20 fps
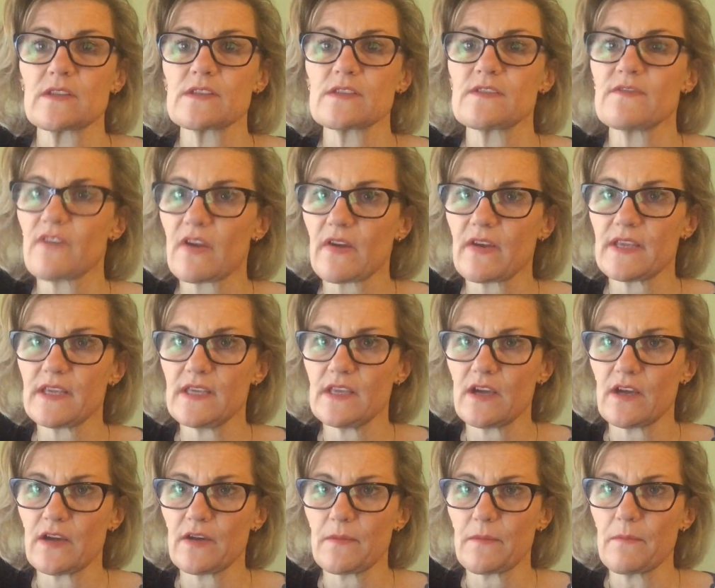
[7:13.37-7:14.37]
is a very
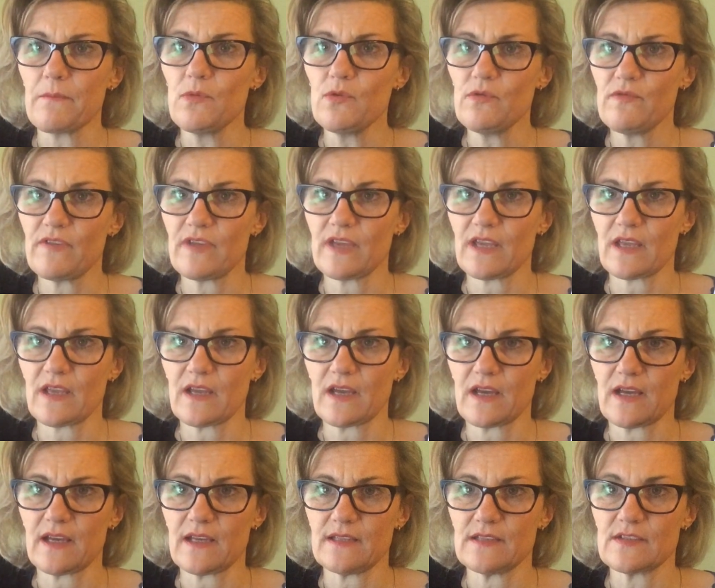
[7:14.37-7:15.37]
uh, moving
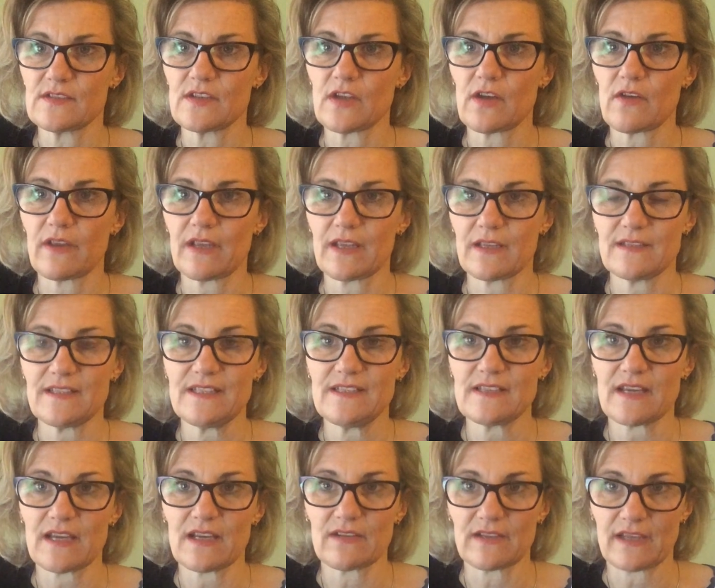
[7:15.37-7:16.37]
and stirring,
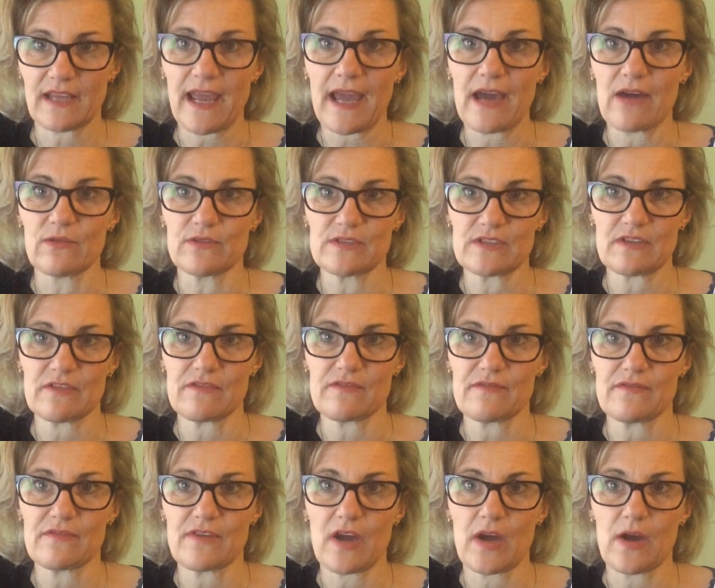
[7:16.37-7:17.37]
detailed account
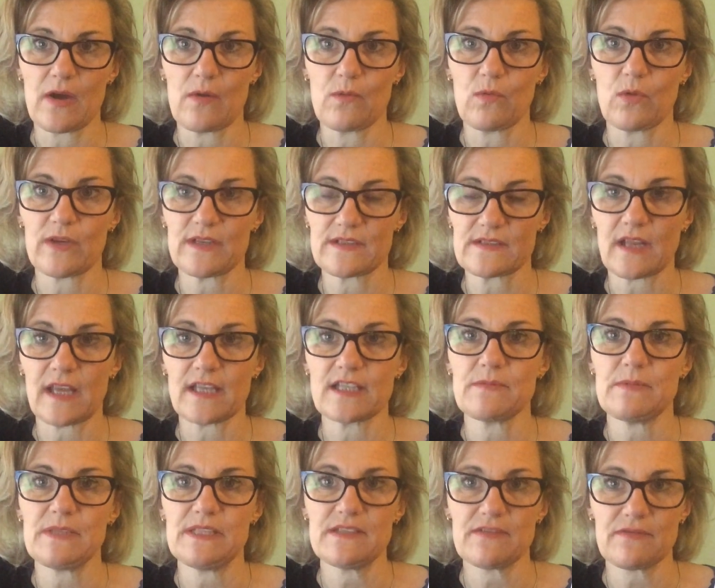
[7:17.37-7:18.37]
of uh, what it's like
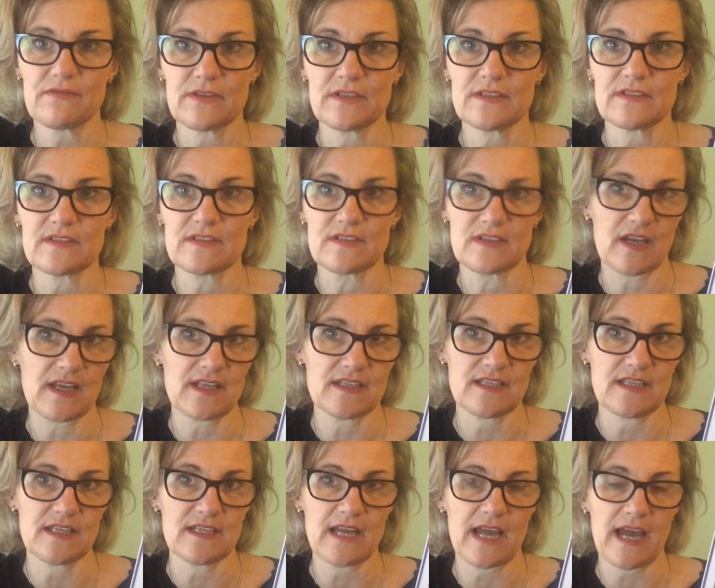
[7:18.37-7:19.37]
to be different in
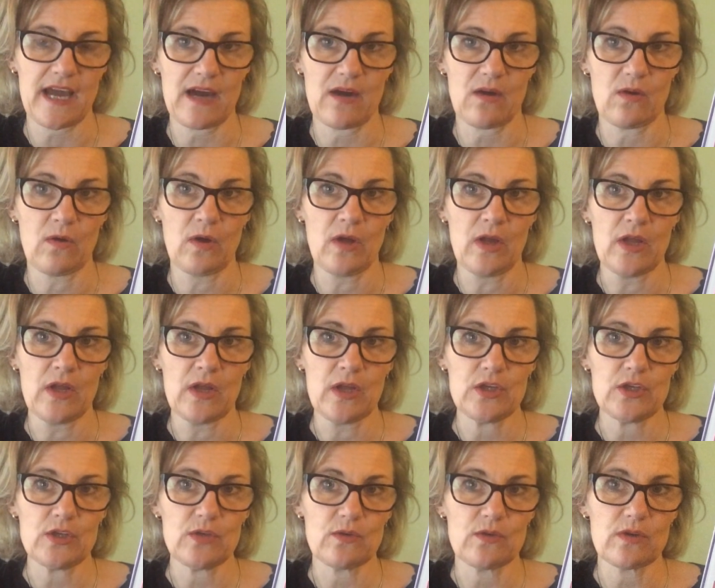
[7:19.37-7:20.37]
society and how
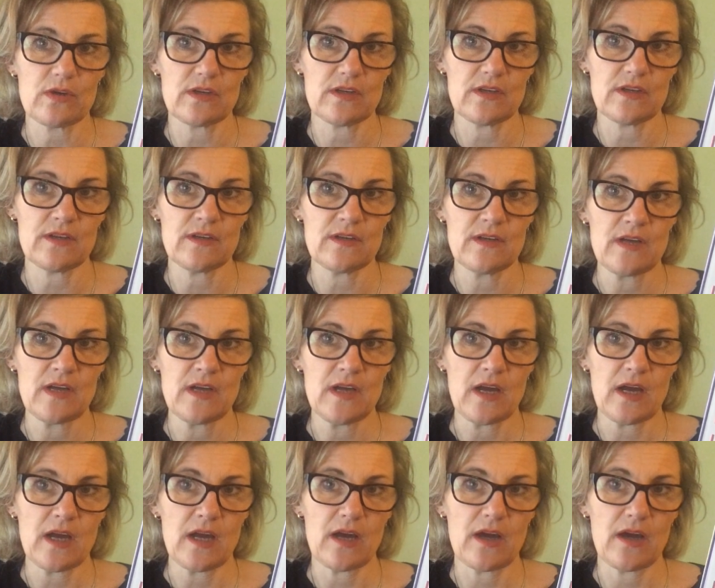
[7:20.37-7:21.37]
you can
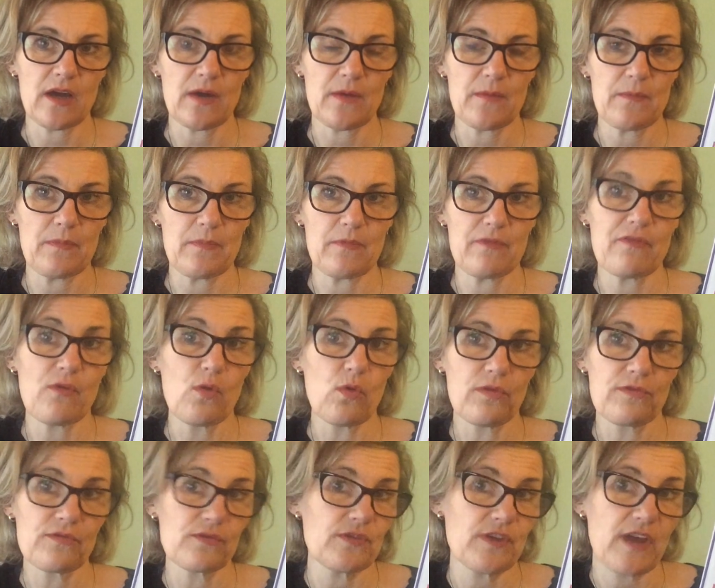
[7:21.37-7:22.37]
um,
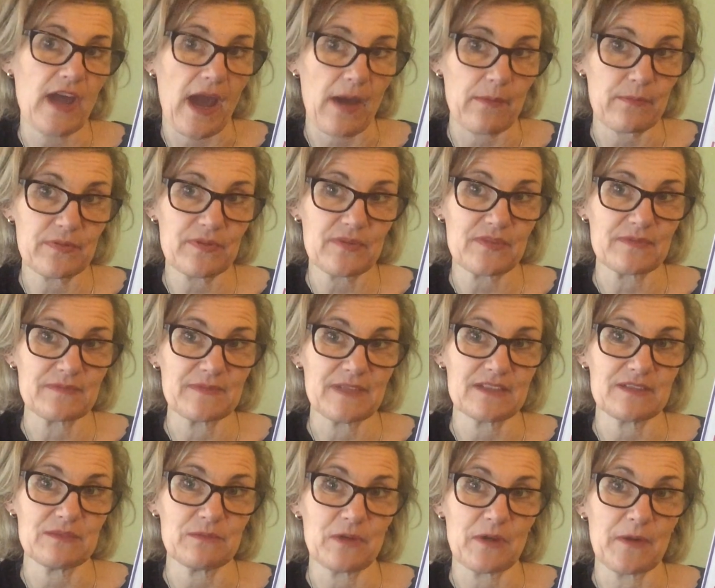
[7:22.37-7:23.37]
fall through the gaps,
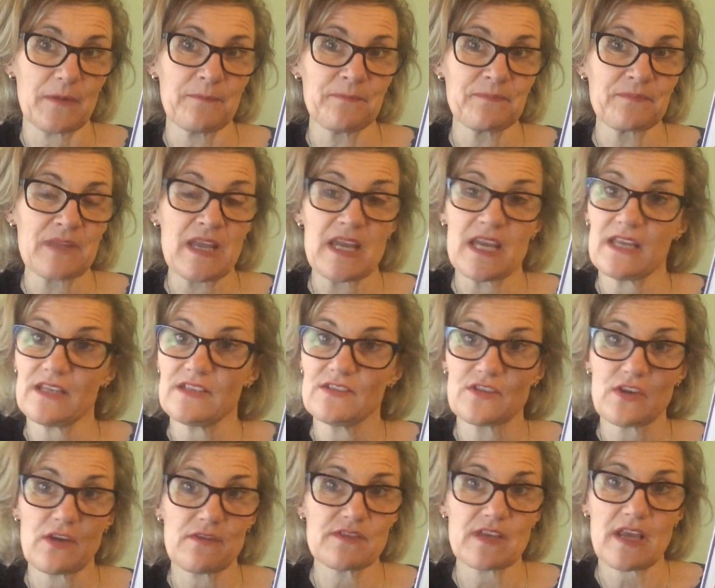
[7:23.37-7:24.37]
as it were. It
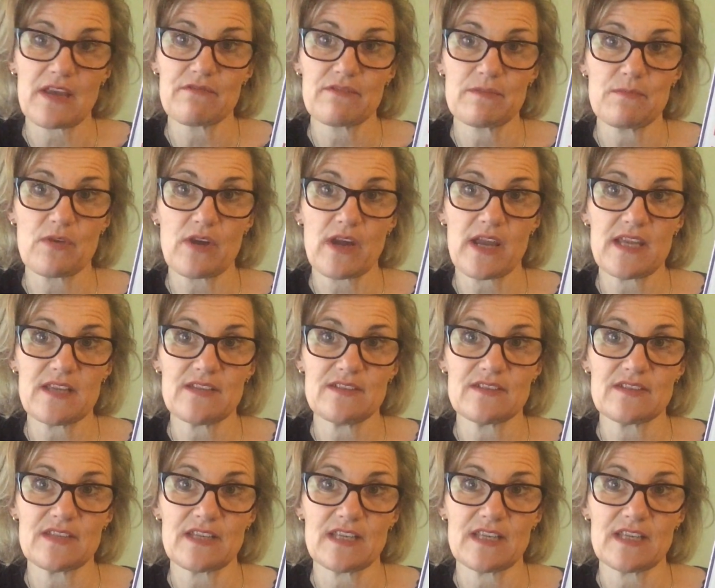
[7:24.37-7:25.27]
deserves every praise